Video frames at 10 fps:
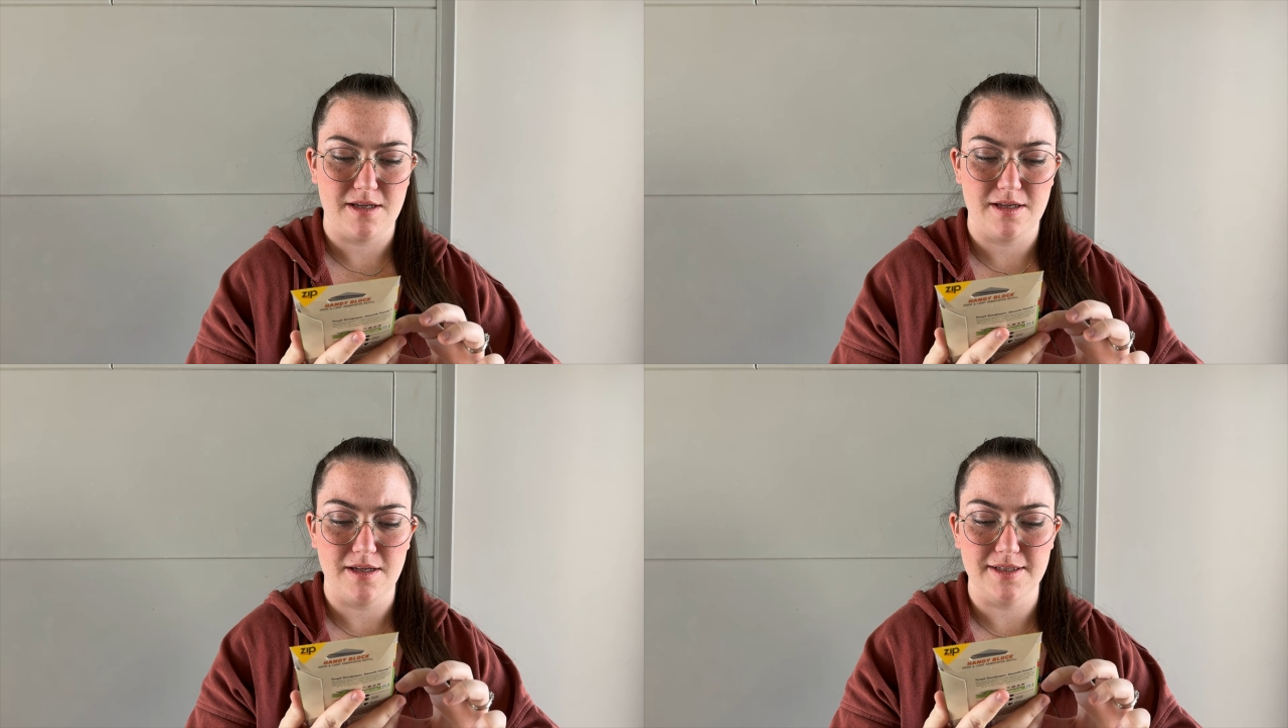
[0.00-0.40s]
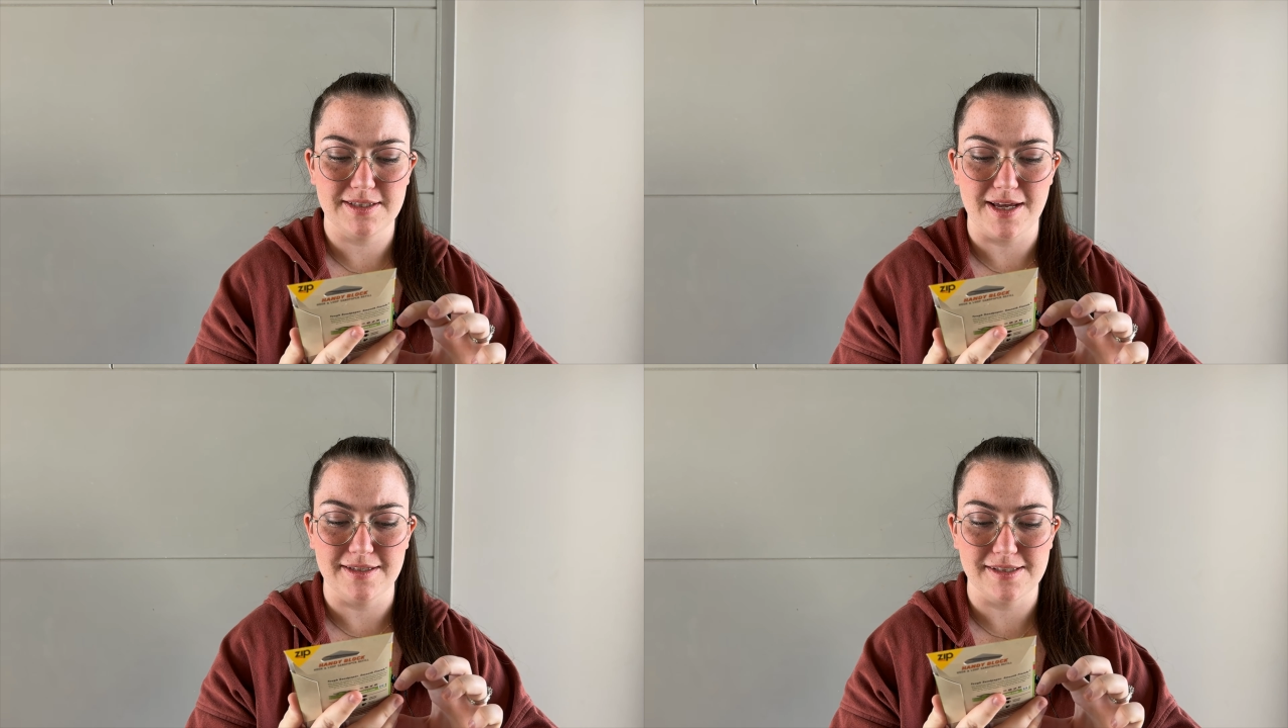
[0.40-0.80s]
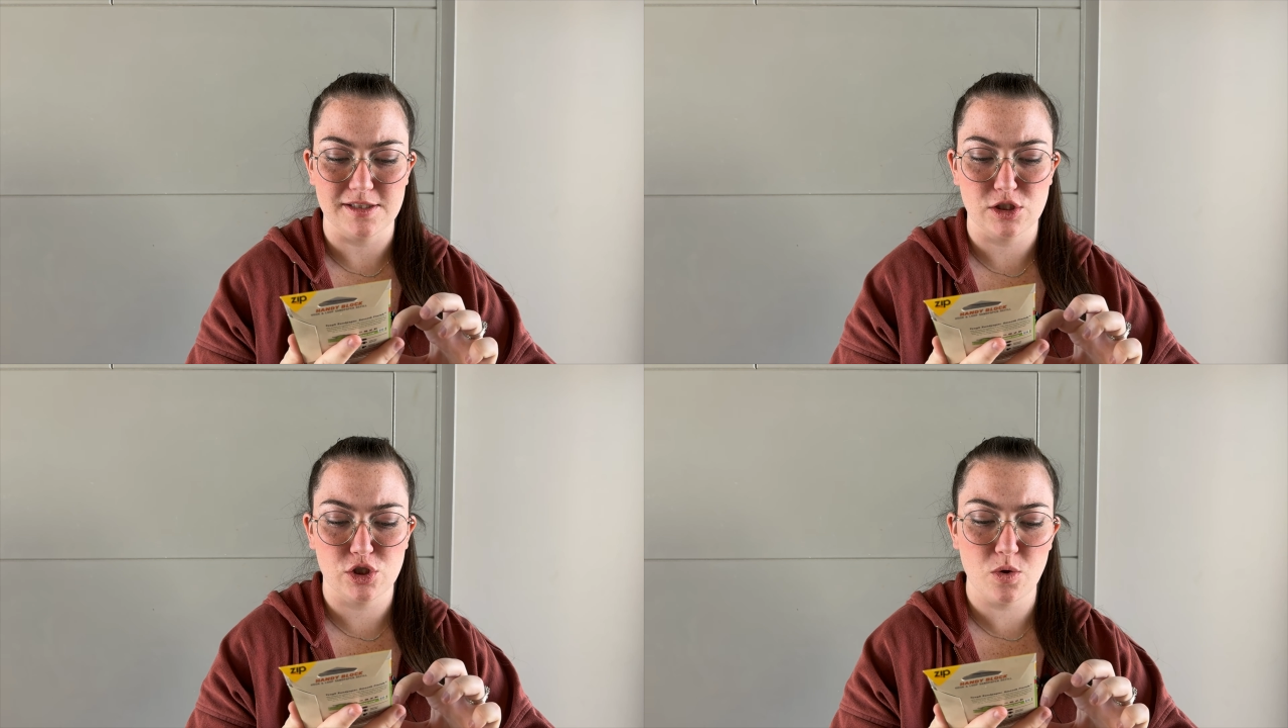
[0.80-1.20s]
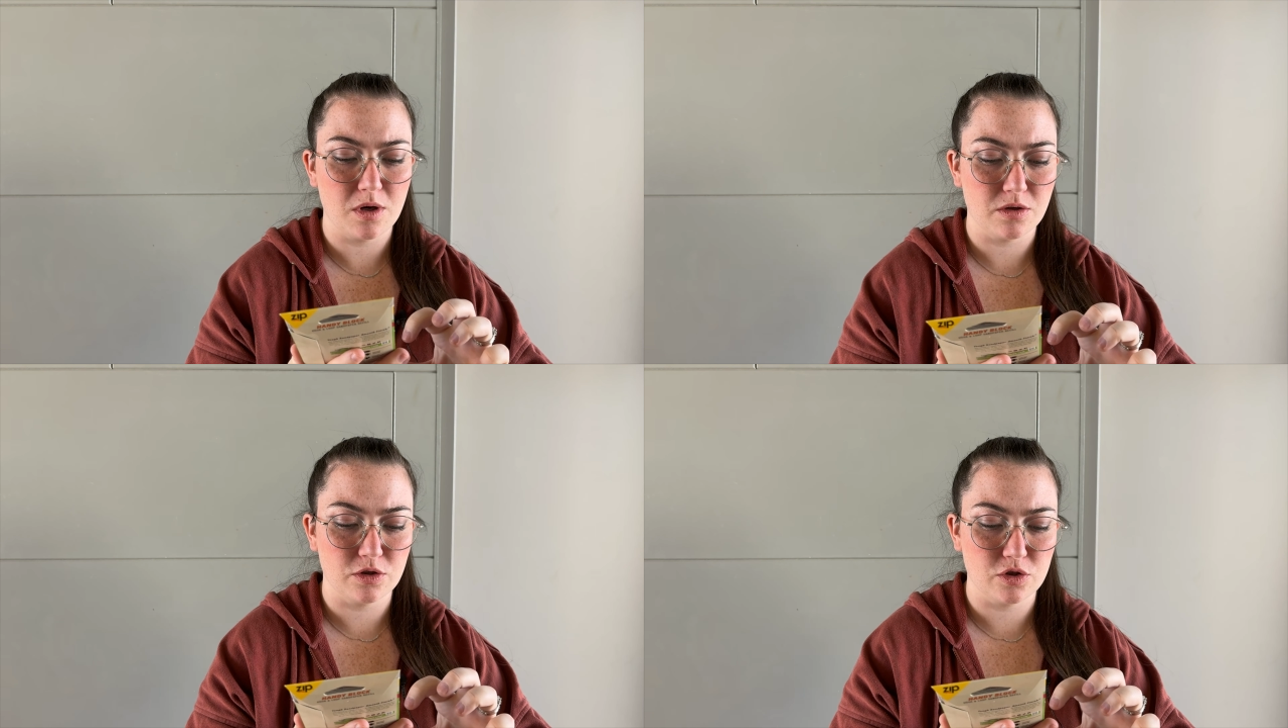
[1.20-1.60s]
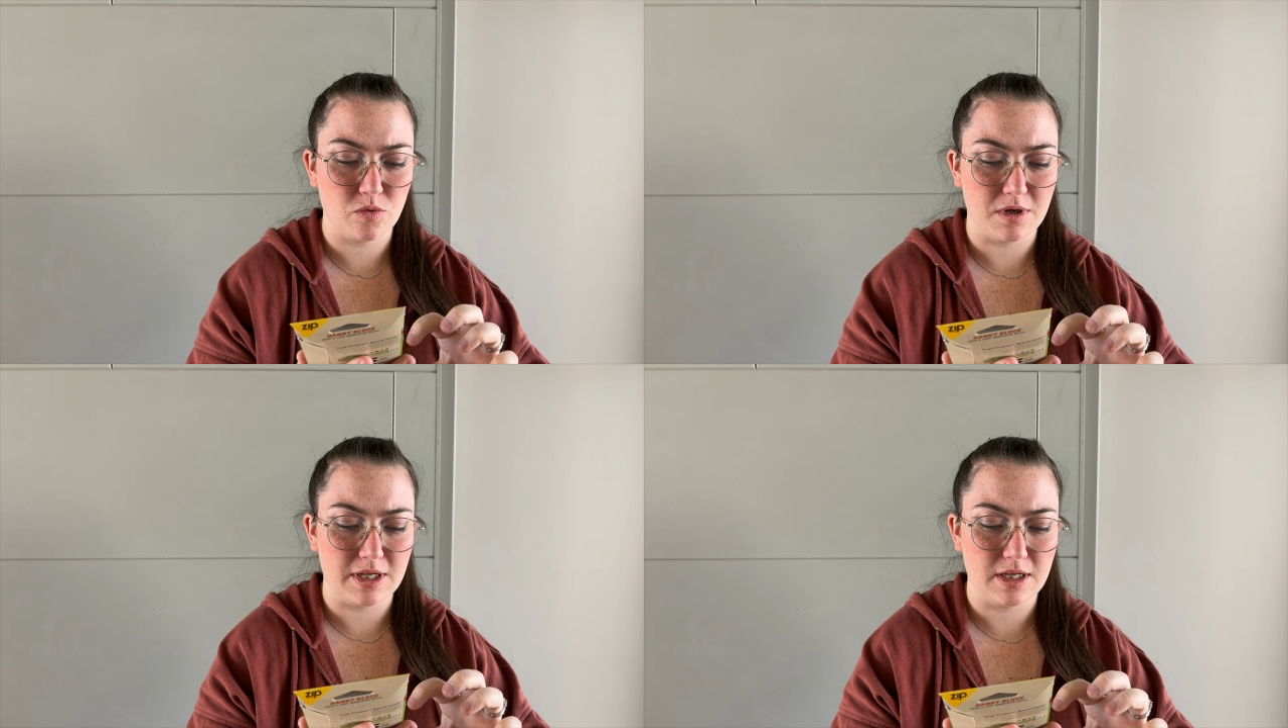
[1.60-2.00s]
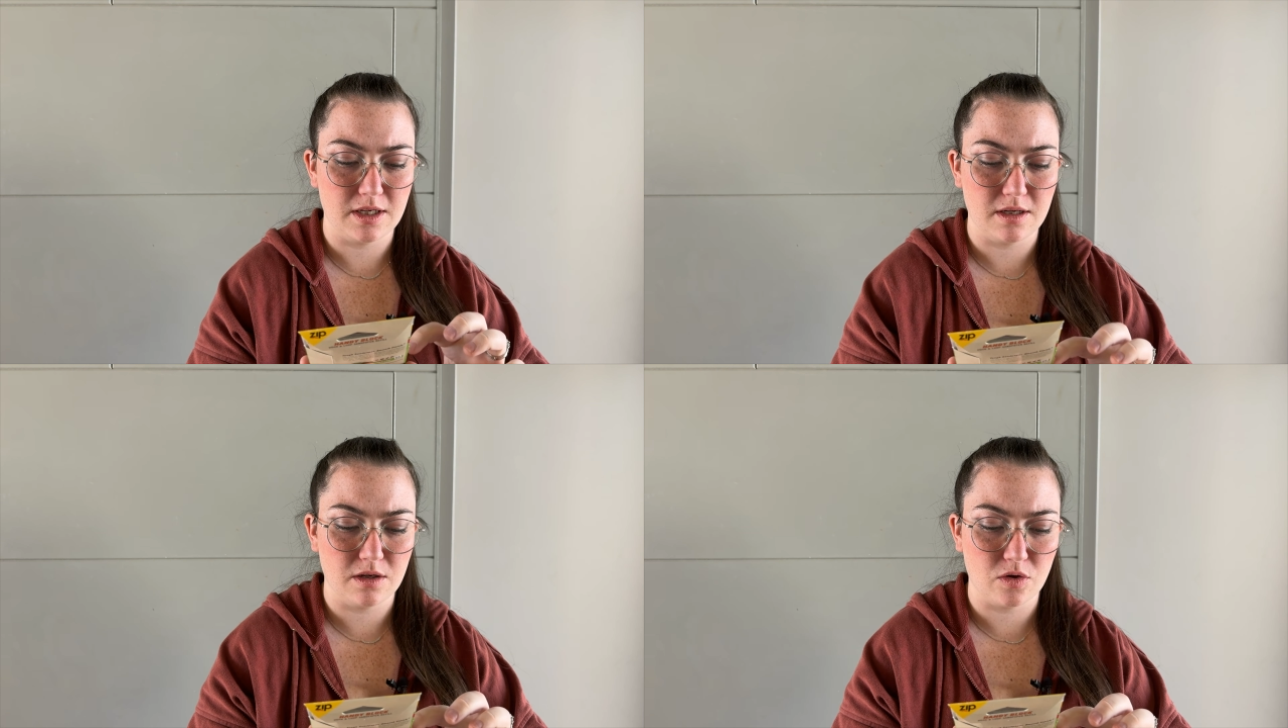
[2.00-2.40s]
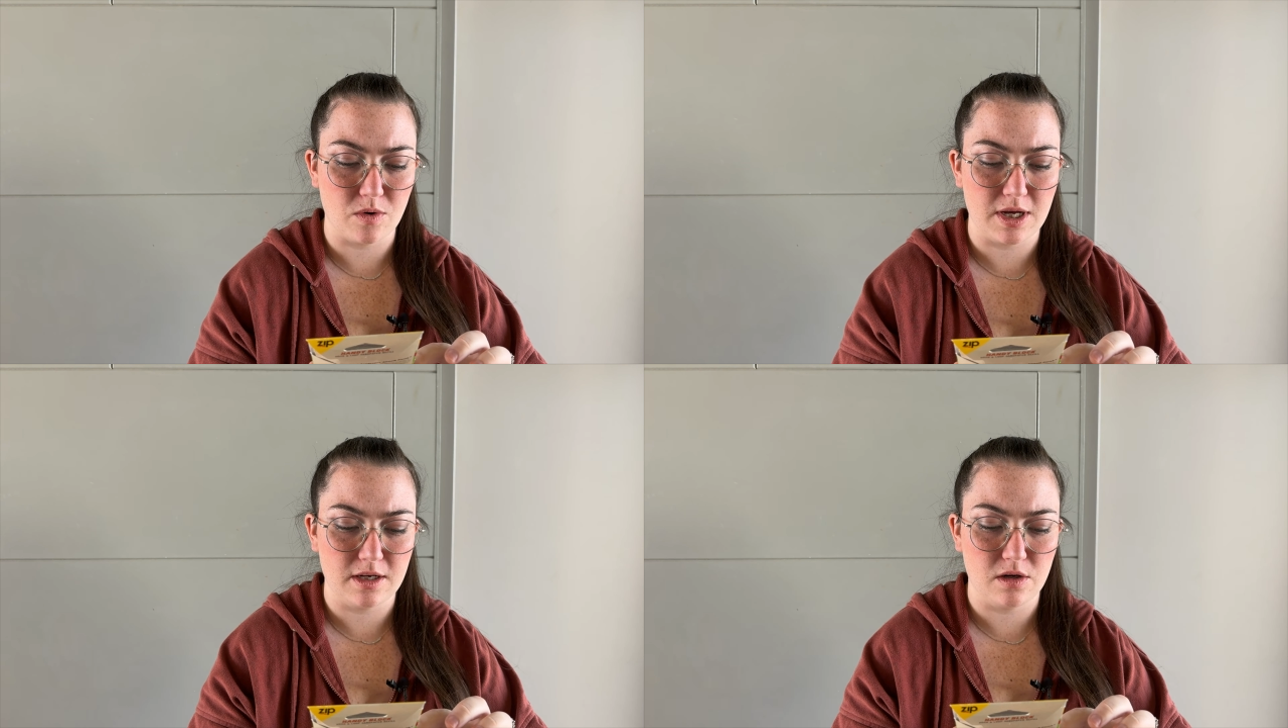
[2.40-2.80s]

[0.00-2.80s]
it says it's 220 grit,